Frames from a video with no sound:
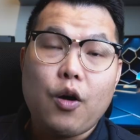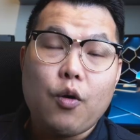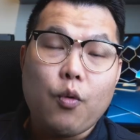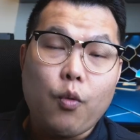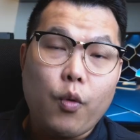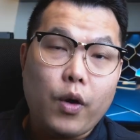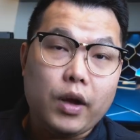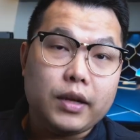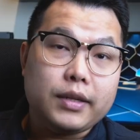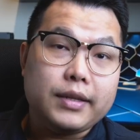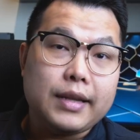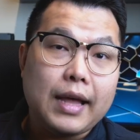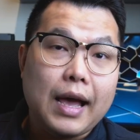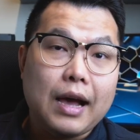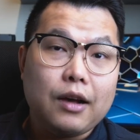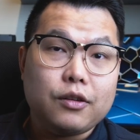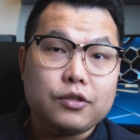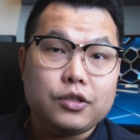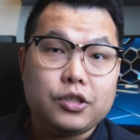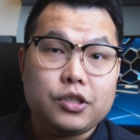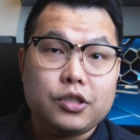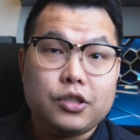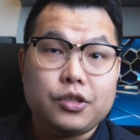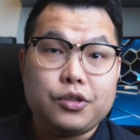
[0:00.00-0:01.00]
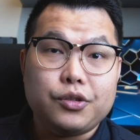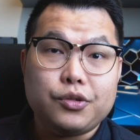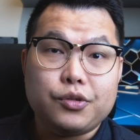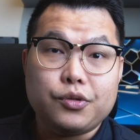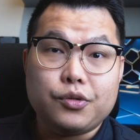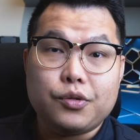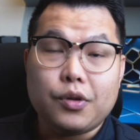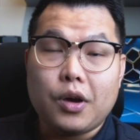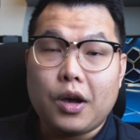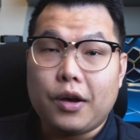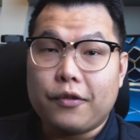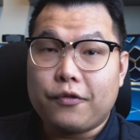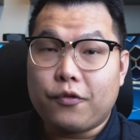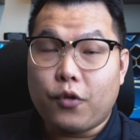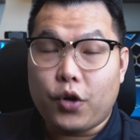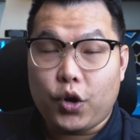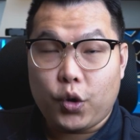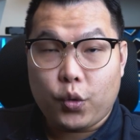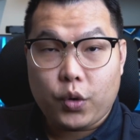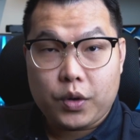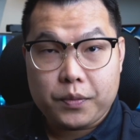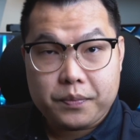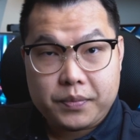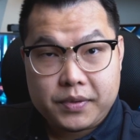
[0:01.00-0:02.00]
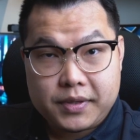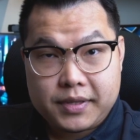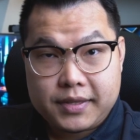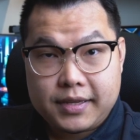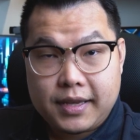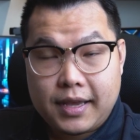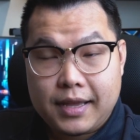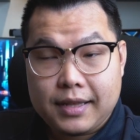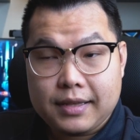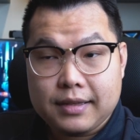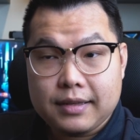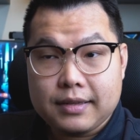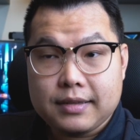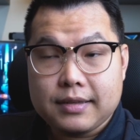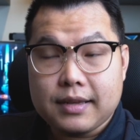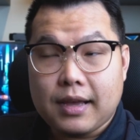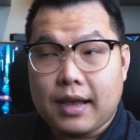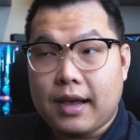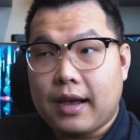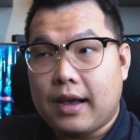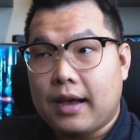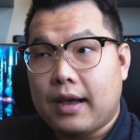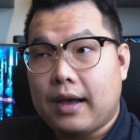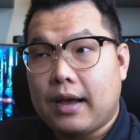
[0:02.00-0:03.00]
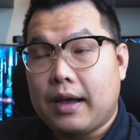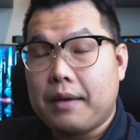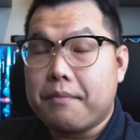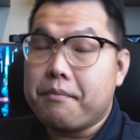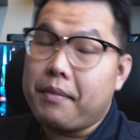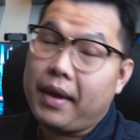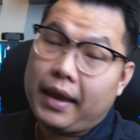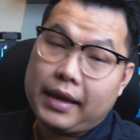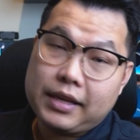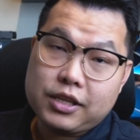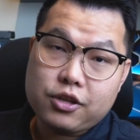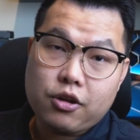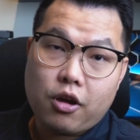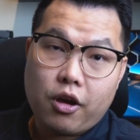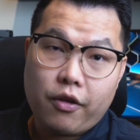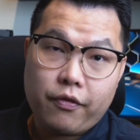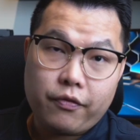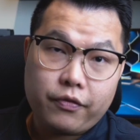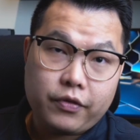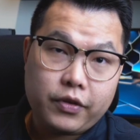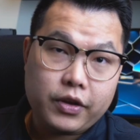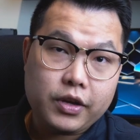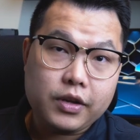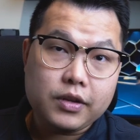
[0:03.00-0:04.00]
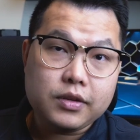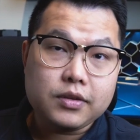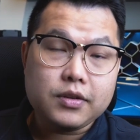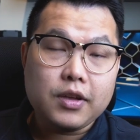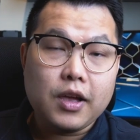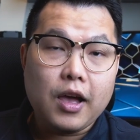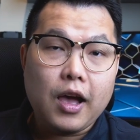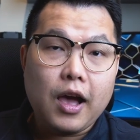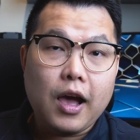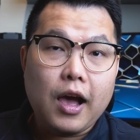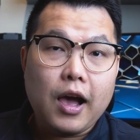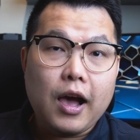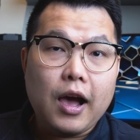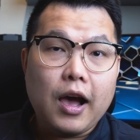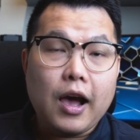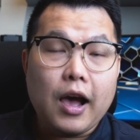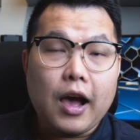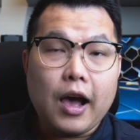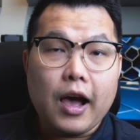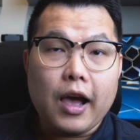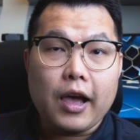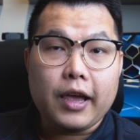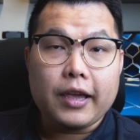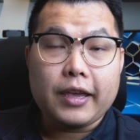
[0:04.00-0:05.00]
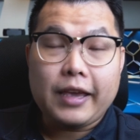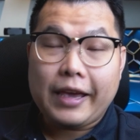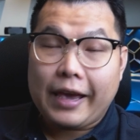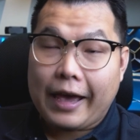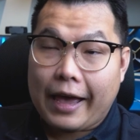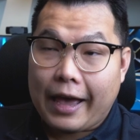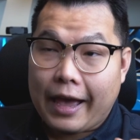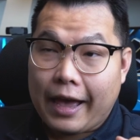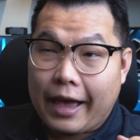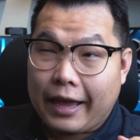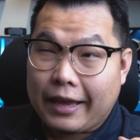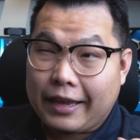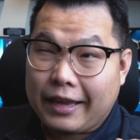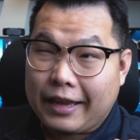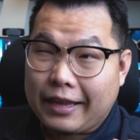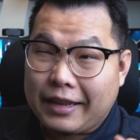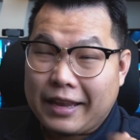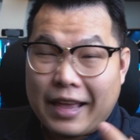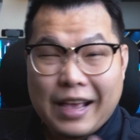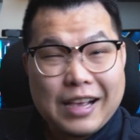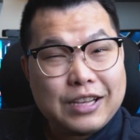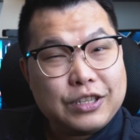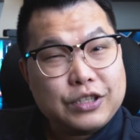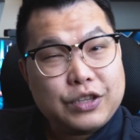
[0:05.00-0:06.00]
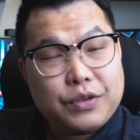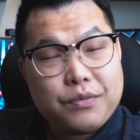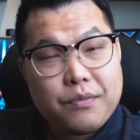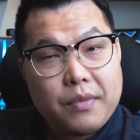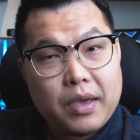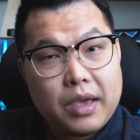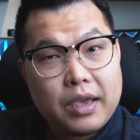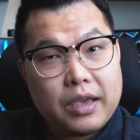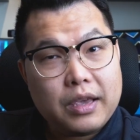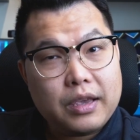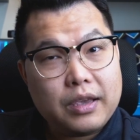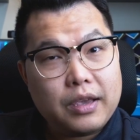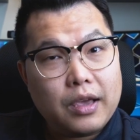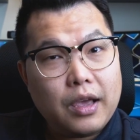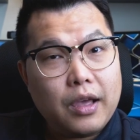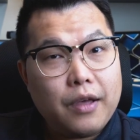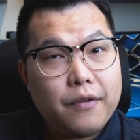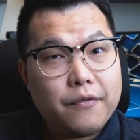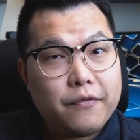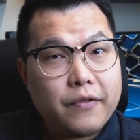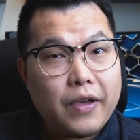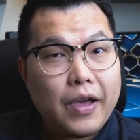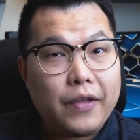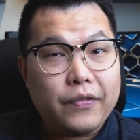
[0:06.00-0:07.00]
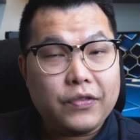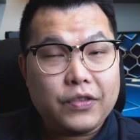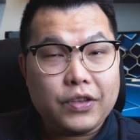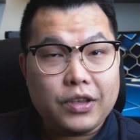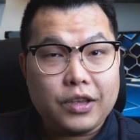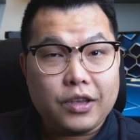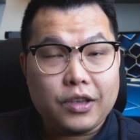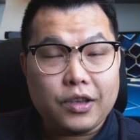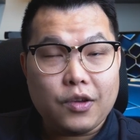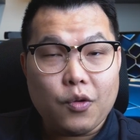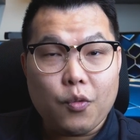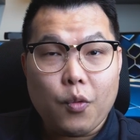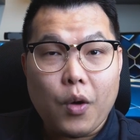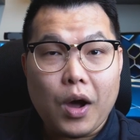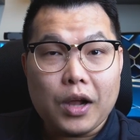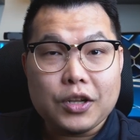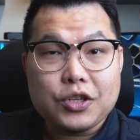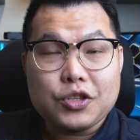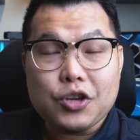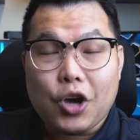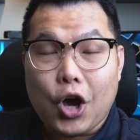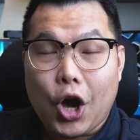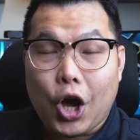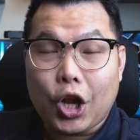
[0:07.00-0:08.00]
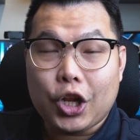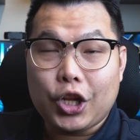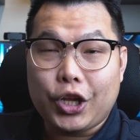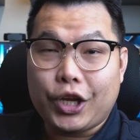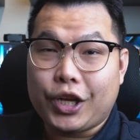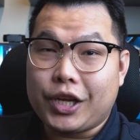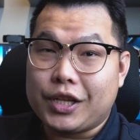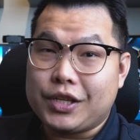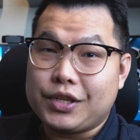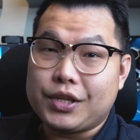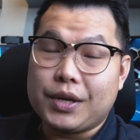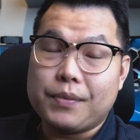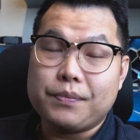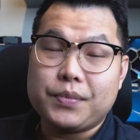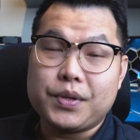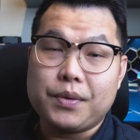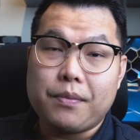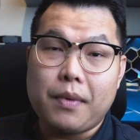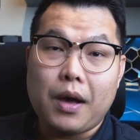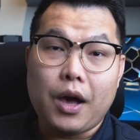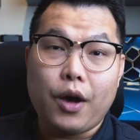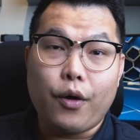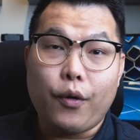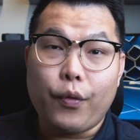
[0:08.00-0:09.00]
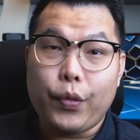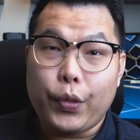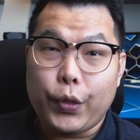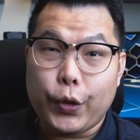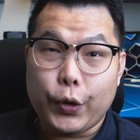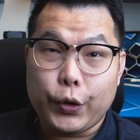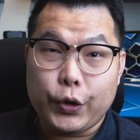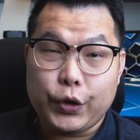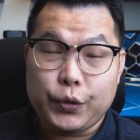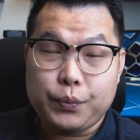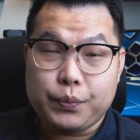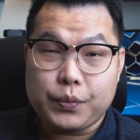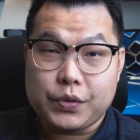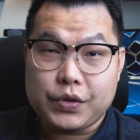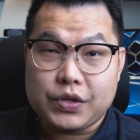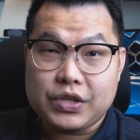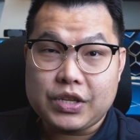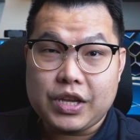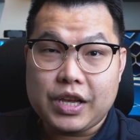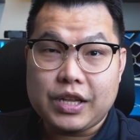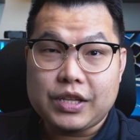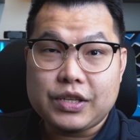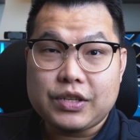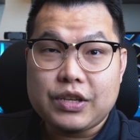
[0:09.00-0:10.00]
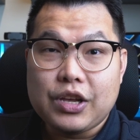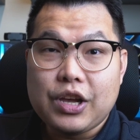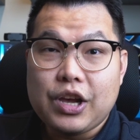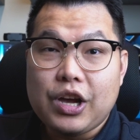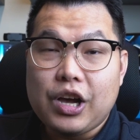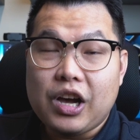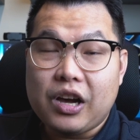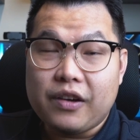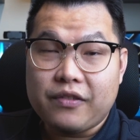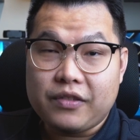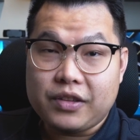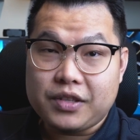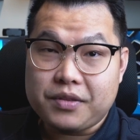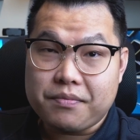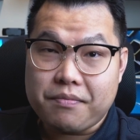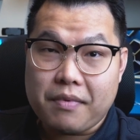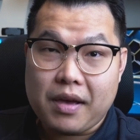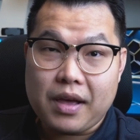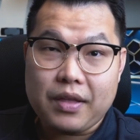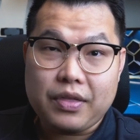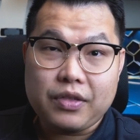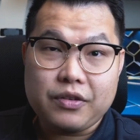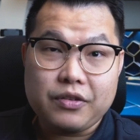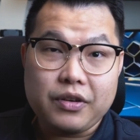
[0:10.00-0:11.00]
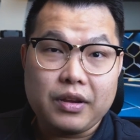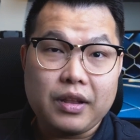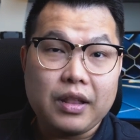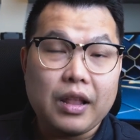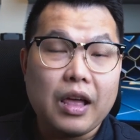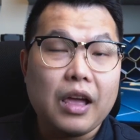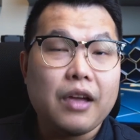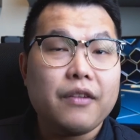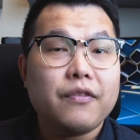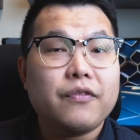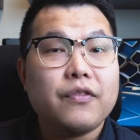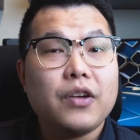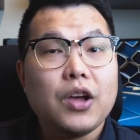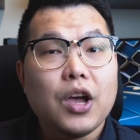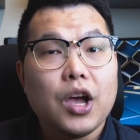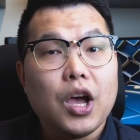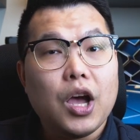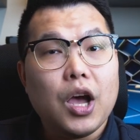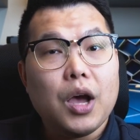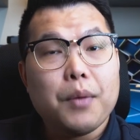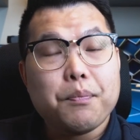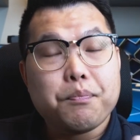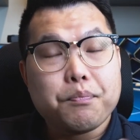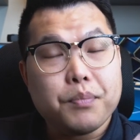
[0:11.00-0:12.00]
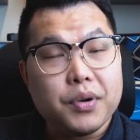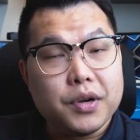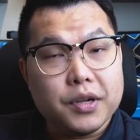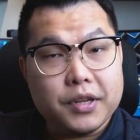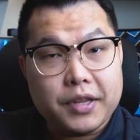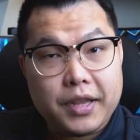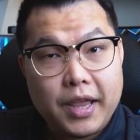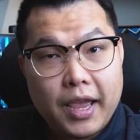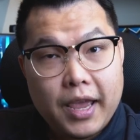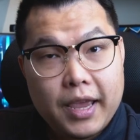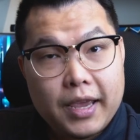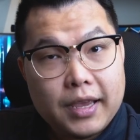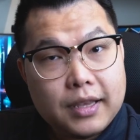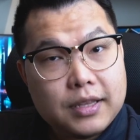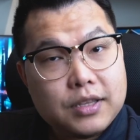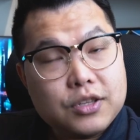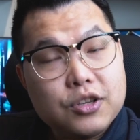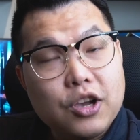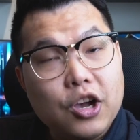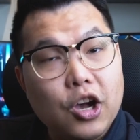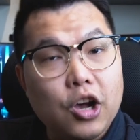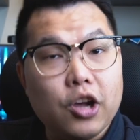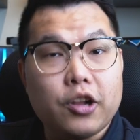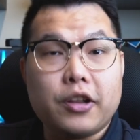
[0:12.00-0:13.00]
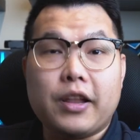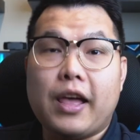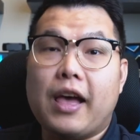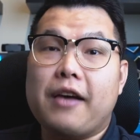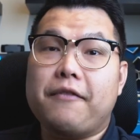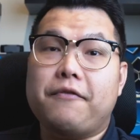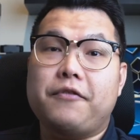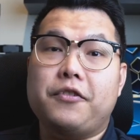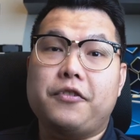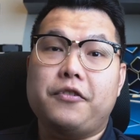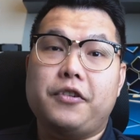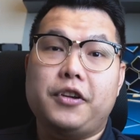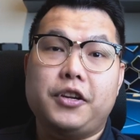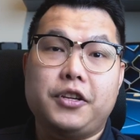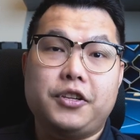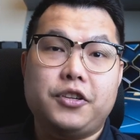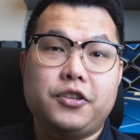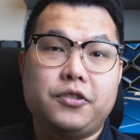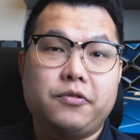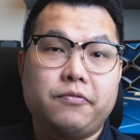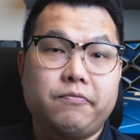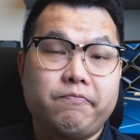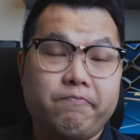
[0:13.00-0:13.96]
went down to 41%. Based on this, I can estimate that the watch only consumes about 30% of its battery life per day on average.